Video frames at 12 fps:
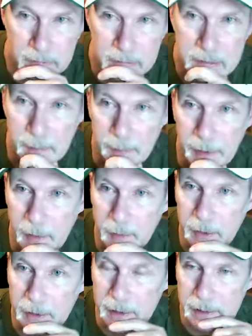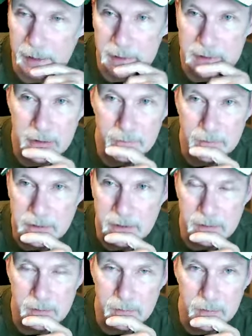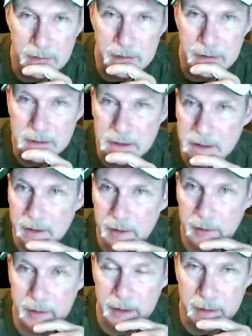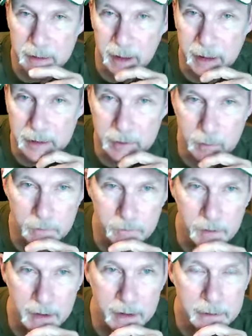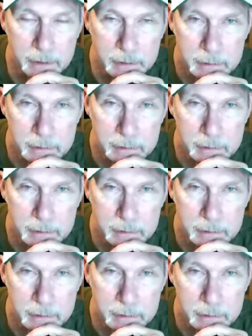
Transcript: comparable to Jefferson when he gets in here, then I think we're fine.